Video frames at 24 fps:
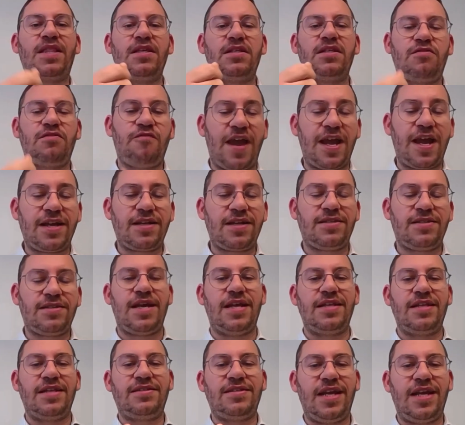it is
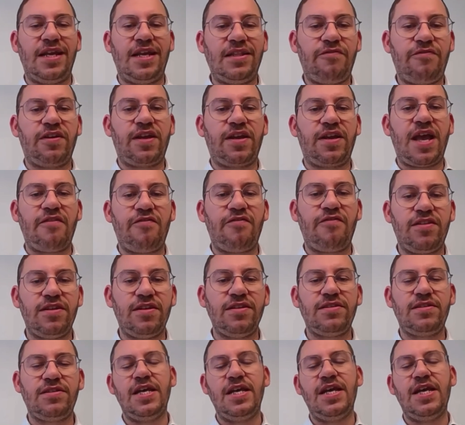facts and scientific
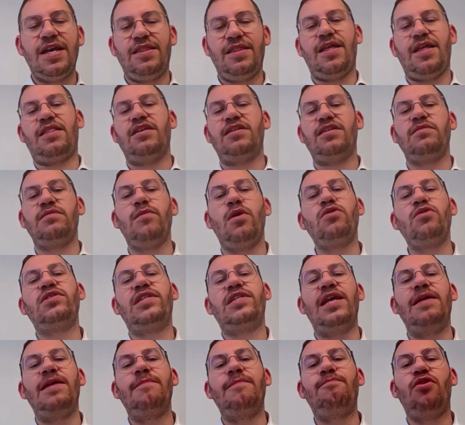evidence that is
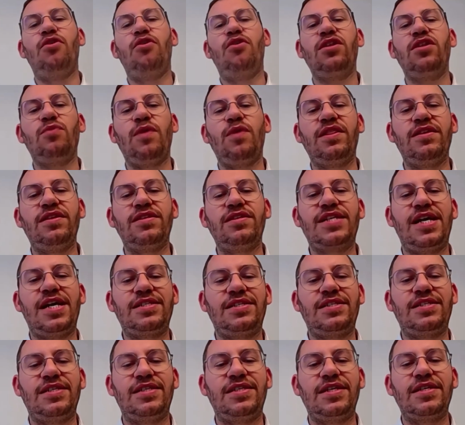mostly important when
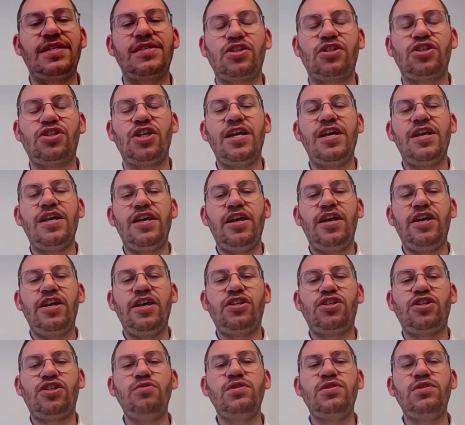discussing such
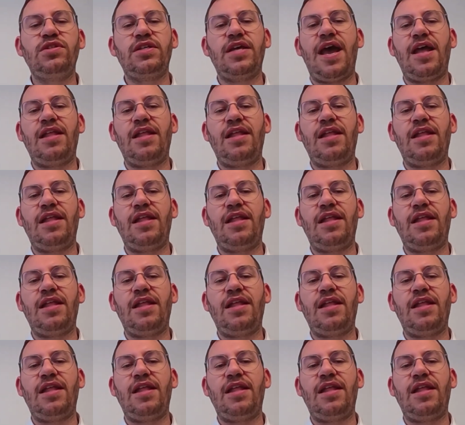issues.